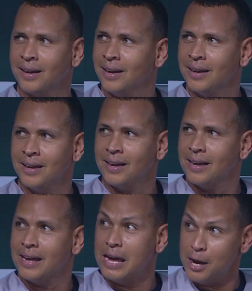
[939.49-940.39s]
World
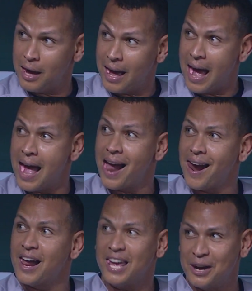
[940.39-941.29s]
Series win.
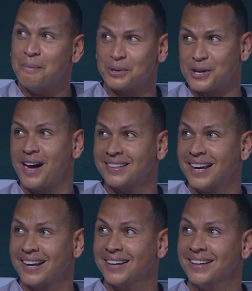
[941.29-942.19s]
What was that
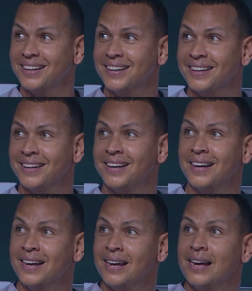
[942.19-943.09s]
last World
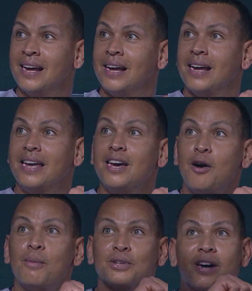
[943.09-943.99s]
Series like?
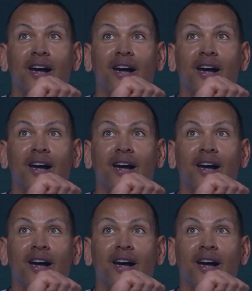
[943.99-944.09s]
What